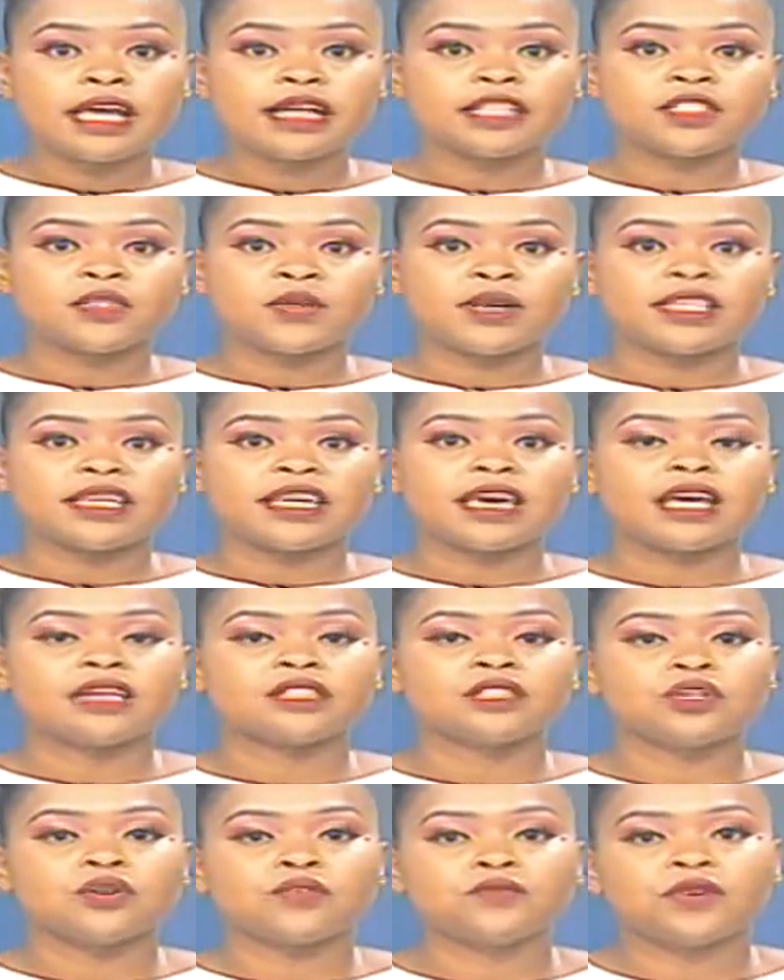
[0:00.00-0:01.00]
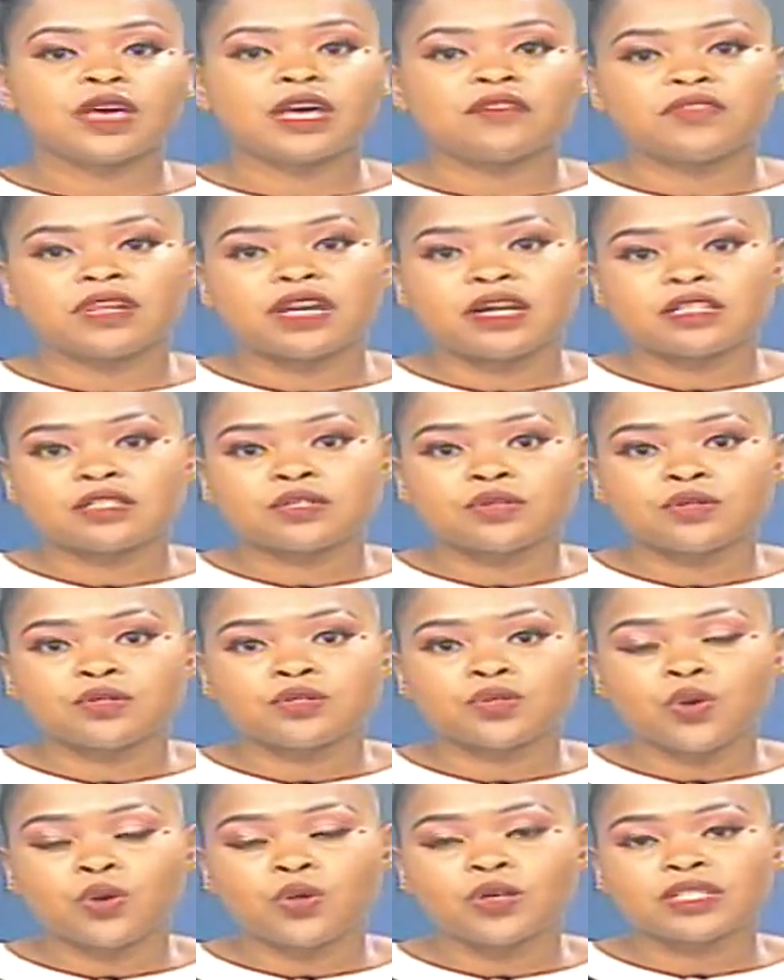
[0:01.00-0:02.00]
Elsewhere, the Council of Governors
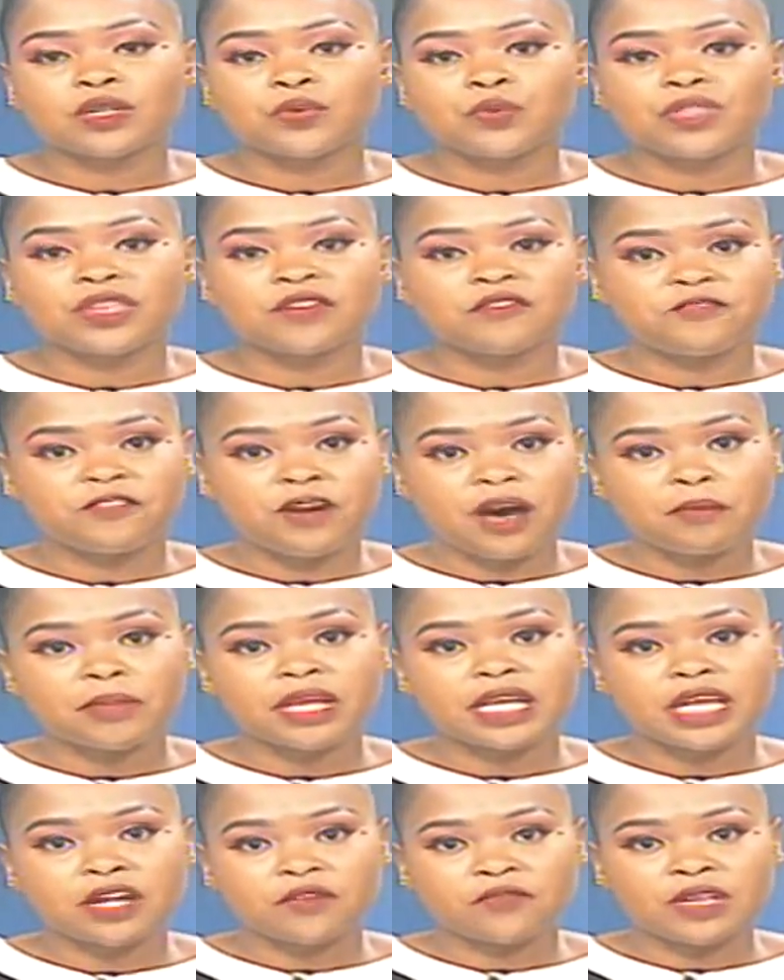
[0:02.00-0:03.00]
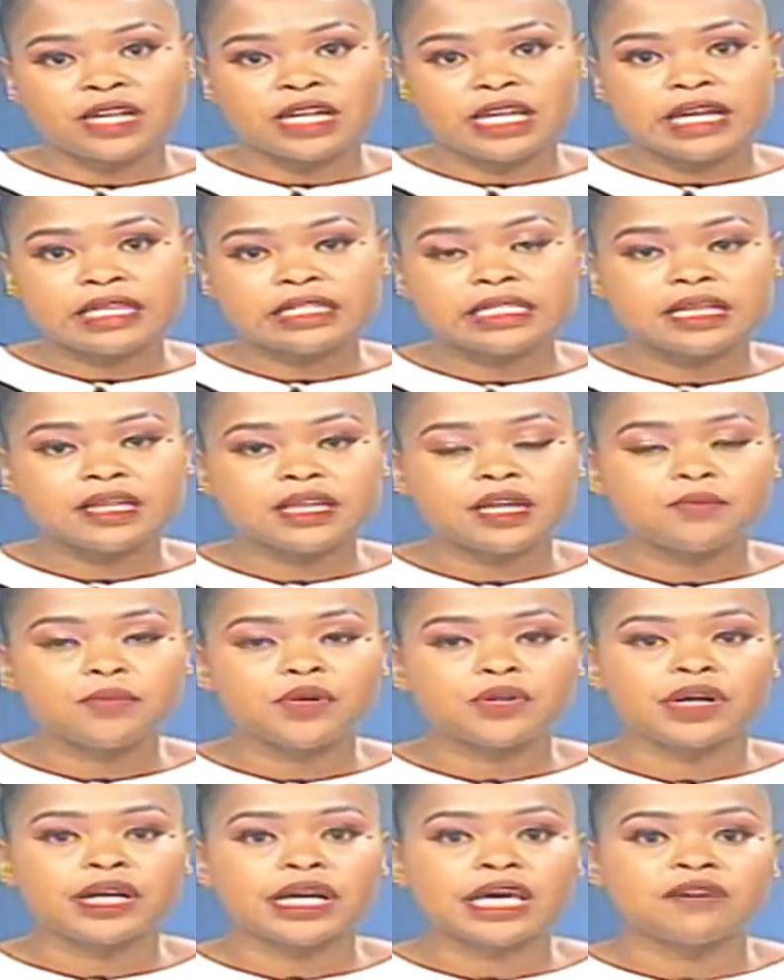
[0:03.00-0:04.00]
condoled with the family of the late
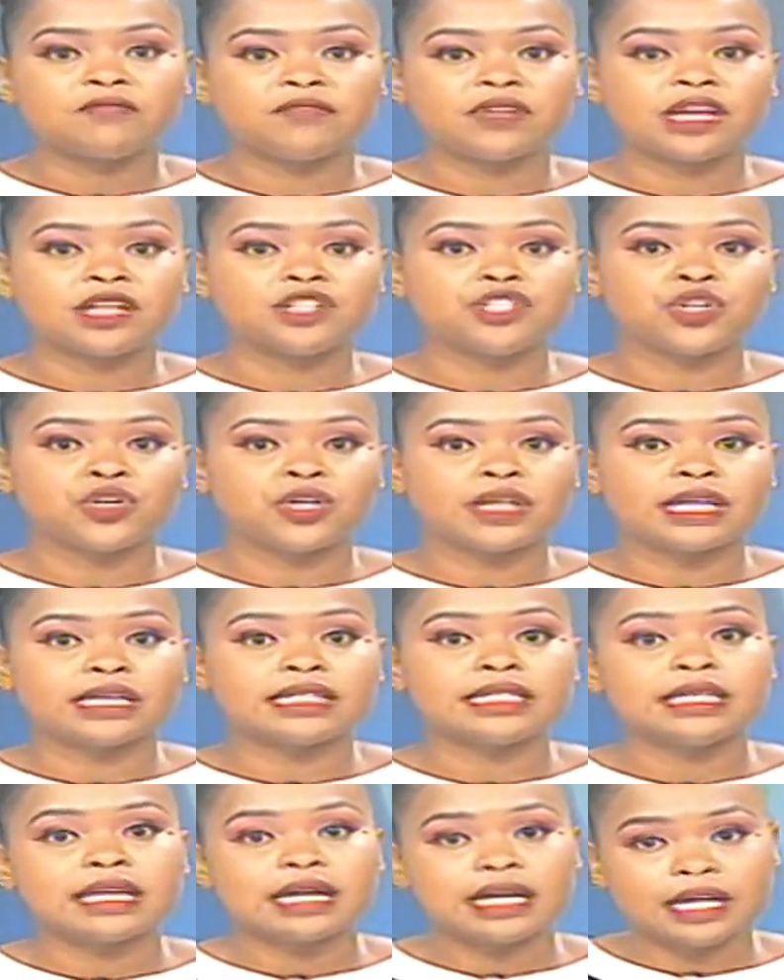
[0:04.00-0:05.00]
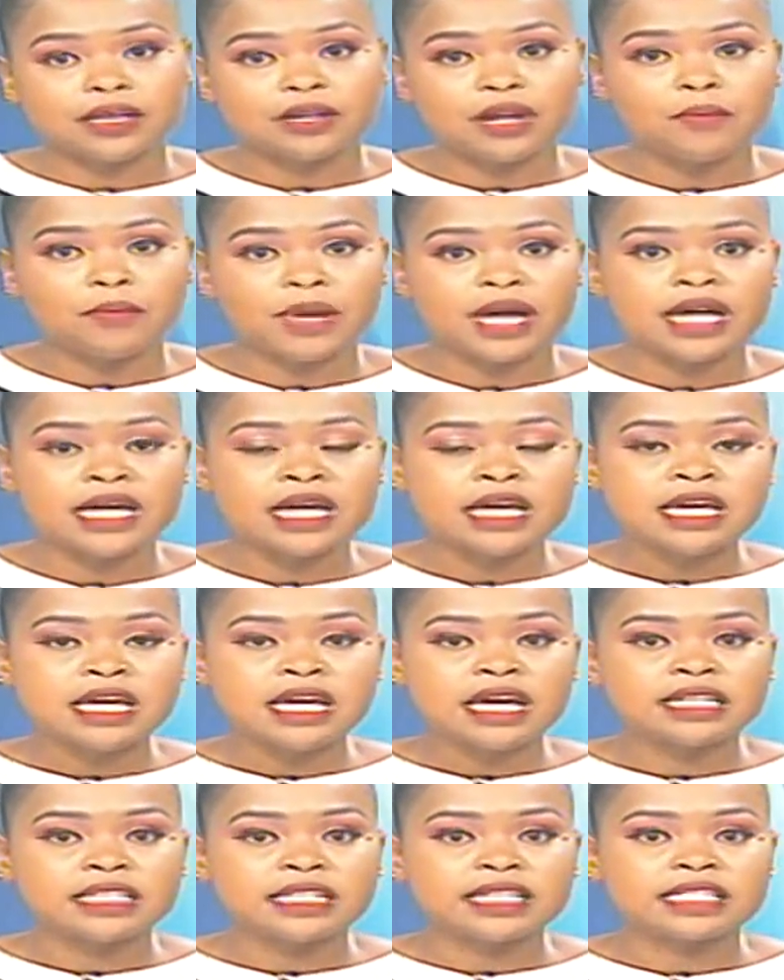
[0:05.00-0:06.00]
Nyamira Governor John Nyagarama
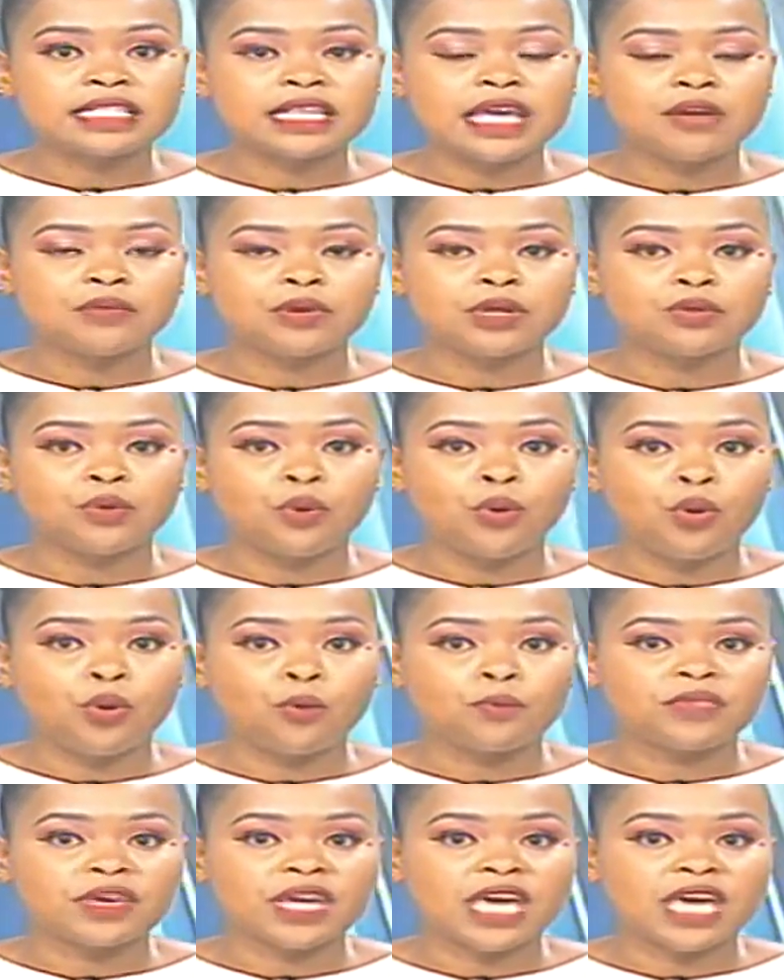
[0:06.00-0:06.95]
at his current home.